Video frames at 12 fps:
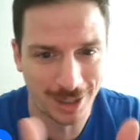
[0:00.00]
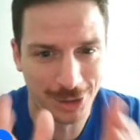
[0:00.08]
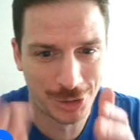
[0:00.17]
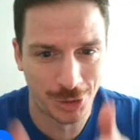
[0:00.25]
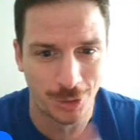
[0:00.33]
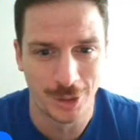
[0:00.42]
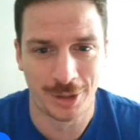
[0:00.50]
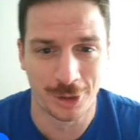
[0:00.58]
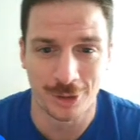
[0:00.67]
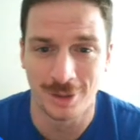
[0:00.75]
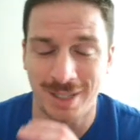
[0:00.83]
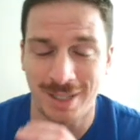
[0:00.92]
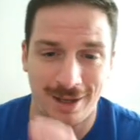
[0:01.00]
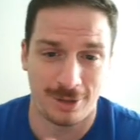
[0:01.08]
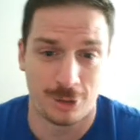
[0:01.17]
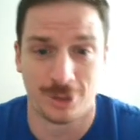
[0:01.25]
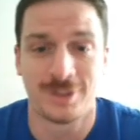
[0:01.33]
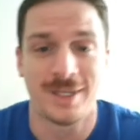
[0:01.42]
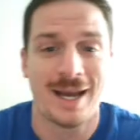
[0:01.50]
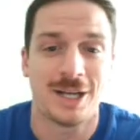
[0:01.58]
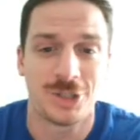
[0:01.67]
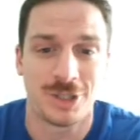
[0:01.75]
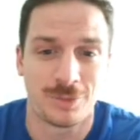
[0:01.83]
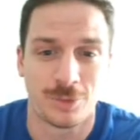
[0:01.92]
is showing. They're
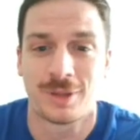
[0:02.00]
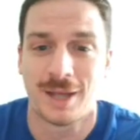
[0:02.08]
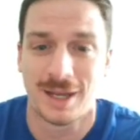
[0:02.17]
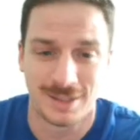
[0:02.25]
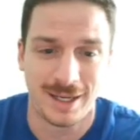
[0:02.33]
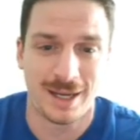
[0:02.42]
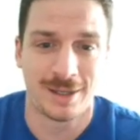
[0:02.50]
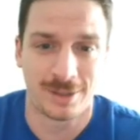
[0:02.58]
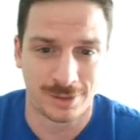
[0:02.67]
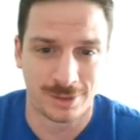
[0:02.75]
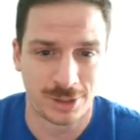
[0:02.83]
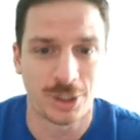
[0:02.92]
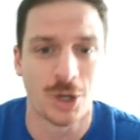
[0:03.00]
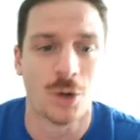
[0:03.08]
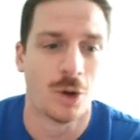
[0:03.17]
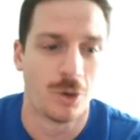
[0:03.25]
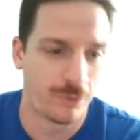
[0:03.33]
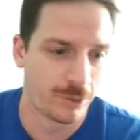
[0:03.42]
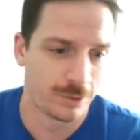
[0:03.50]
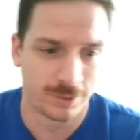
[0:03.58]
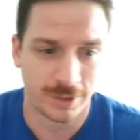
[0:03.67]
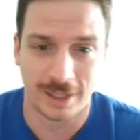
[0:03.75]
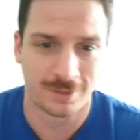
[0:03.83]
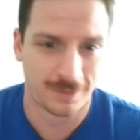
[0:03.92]
attaching with Isaiah to go over.
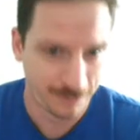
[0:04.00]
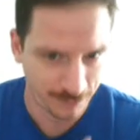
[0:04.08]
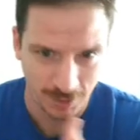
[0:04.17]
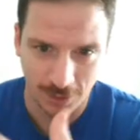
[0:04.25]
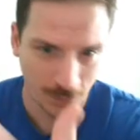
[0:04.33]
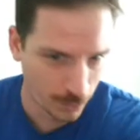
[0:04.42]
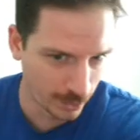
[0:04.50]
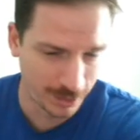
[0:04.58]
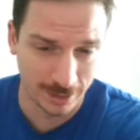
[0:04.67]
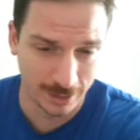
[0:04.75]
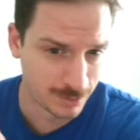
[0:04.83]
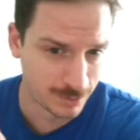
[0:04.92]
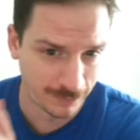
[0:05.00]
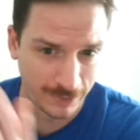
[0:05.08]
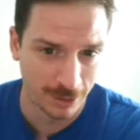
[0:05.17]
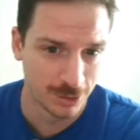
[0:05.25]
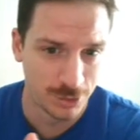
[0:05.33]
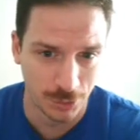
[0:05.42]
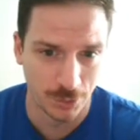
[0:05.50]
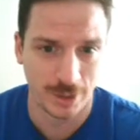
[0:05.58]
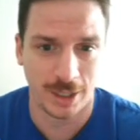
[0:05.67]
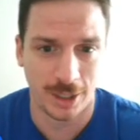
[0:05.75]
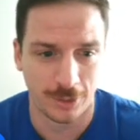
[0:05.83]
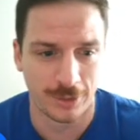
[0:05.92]
Like what the defender's doing here with